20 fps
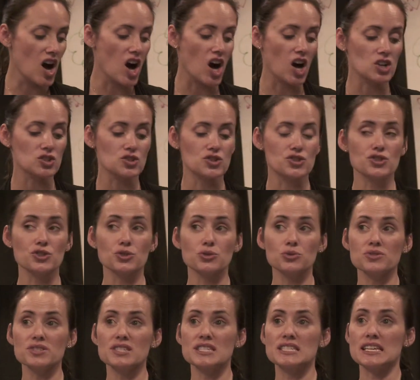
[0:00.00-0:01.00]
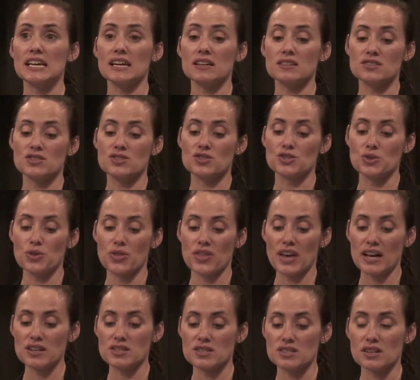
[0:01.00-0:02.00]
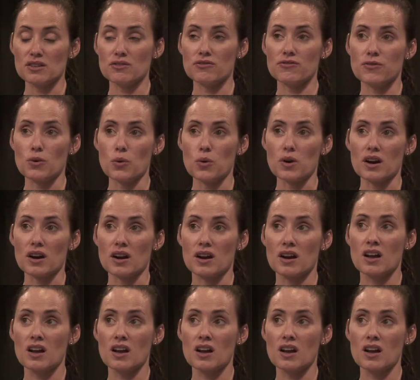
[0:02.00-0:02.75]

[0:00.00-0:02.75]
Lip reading: on June 6, 2004.